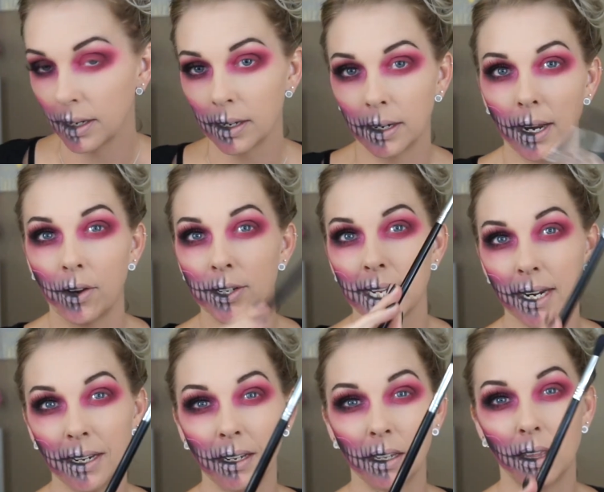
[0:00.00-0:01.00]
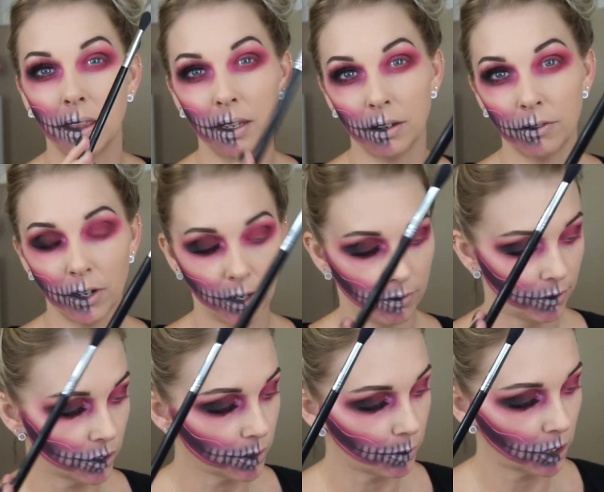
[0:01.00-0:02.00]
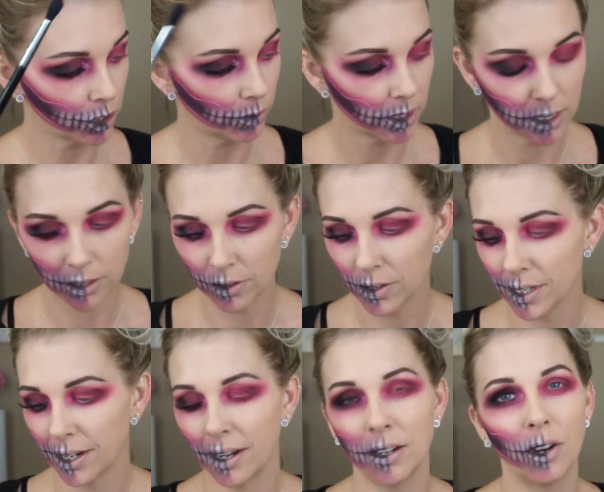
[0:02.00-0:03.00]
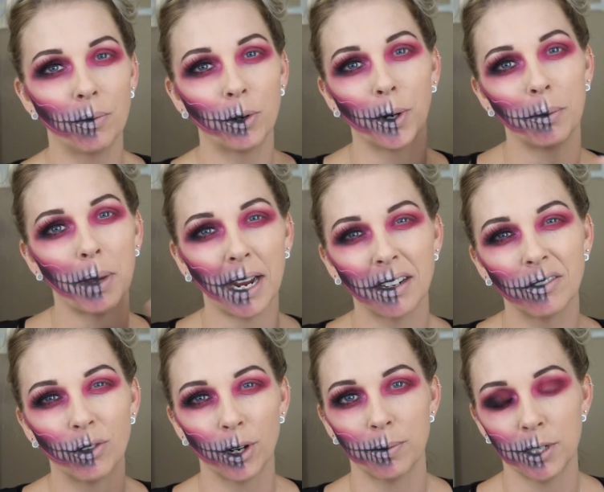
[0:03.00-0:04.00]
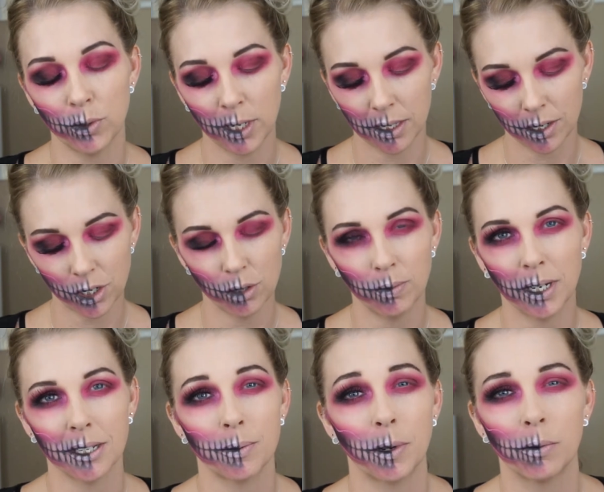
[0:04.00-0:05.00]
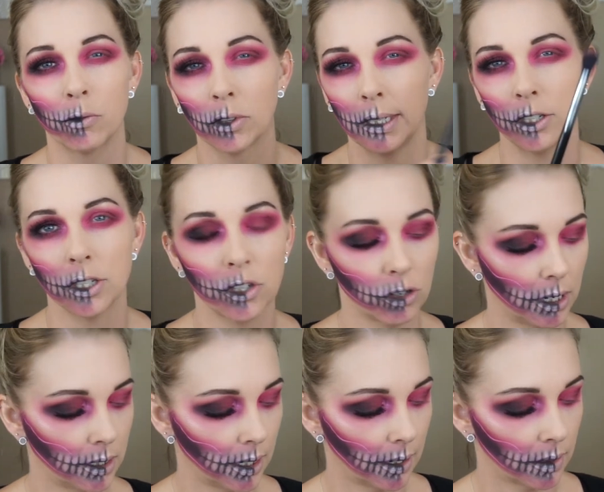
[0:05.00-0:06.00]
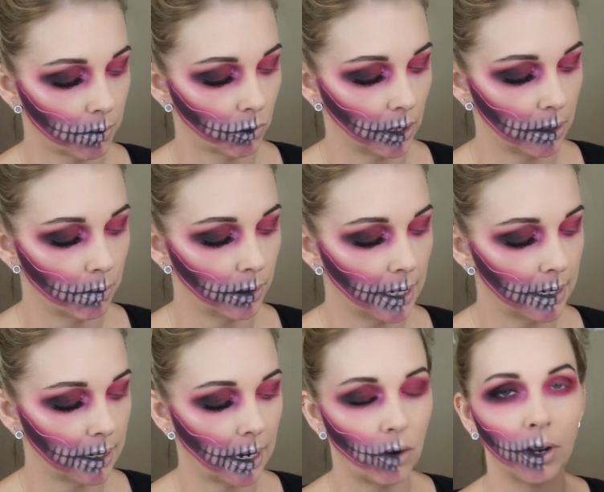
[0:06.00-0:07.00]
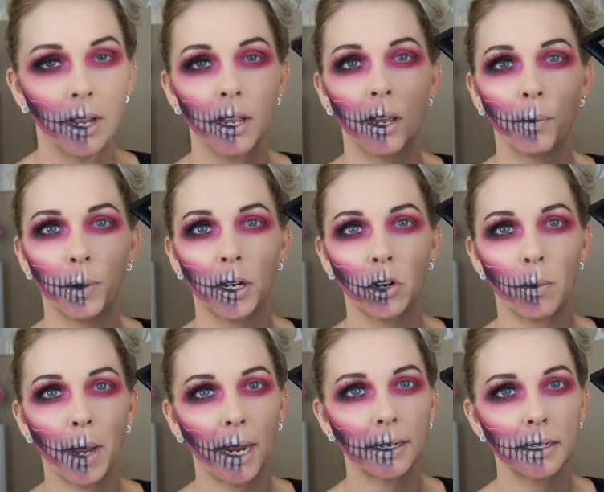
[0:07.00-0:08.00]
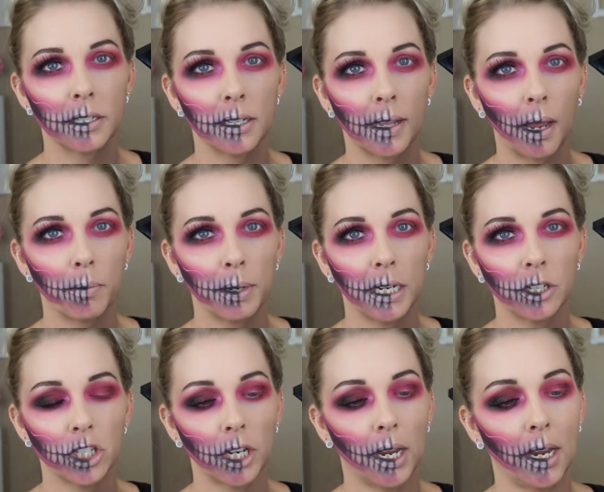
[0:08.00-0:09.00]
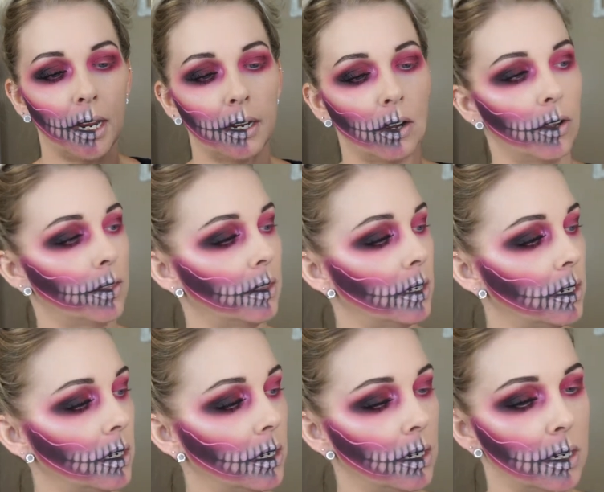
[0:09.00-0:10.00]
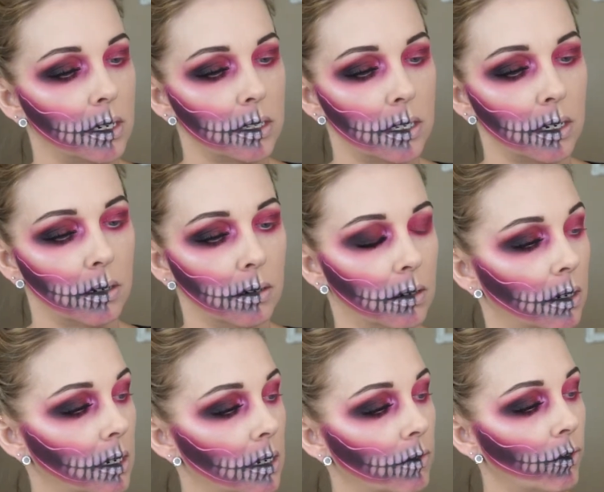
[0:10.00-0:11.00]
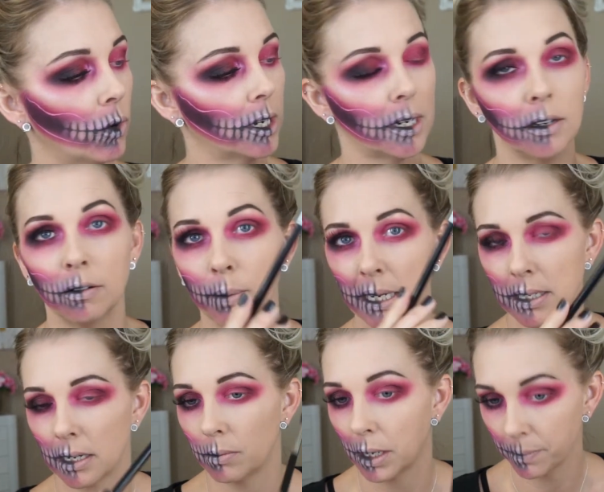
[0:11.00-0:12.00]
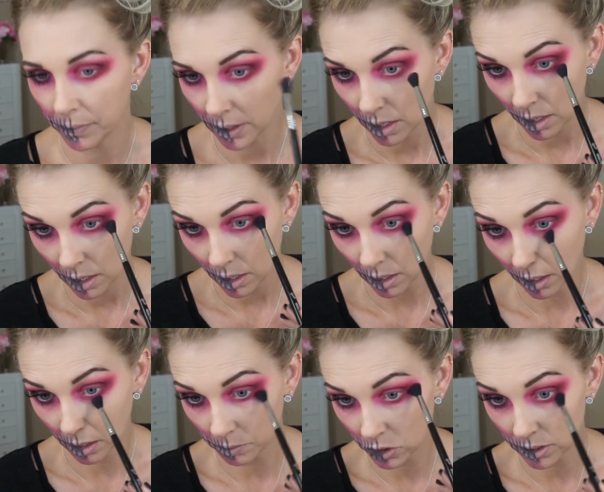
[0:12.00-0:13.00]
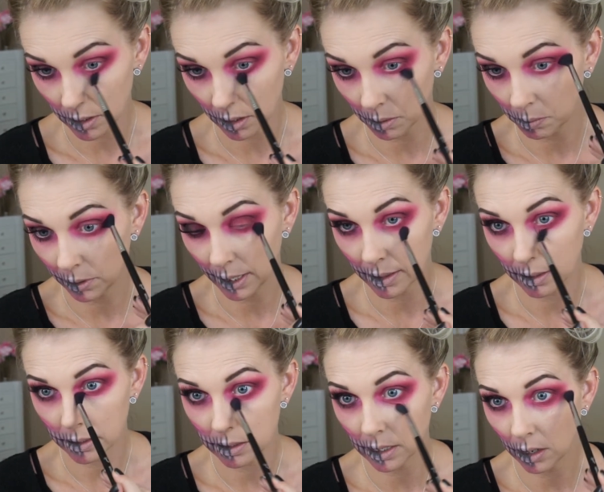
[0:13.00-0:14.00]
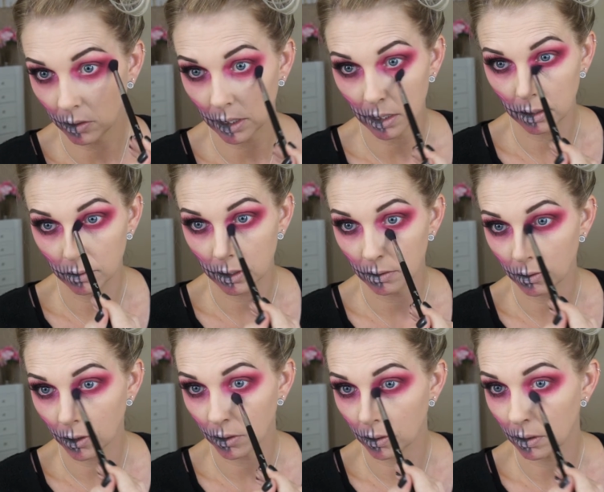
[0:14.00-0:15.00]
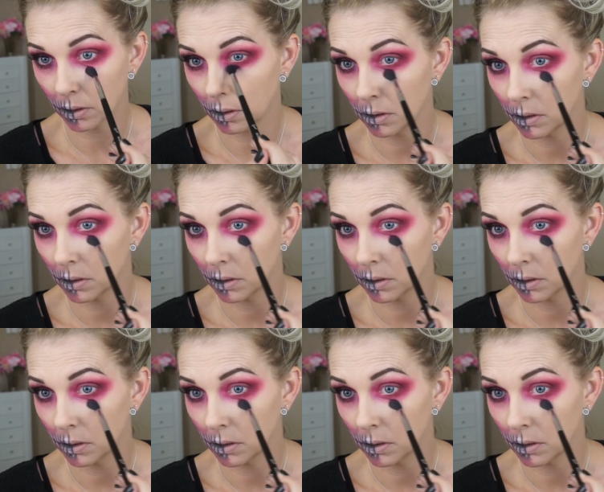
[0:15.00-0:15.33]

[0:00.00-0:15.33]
Now taking the very first brush we used, I know I'm going back and forth between these two pinks, but I'm really just trying to get them really blended out. I'm going to go back into that pink shade on the E40 by Sigma, and I'm just going to blend this down even further.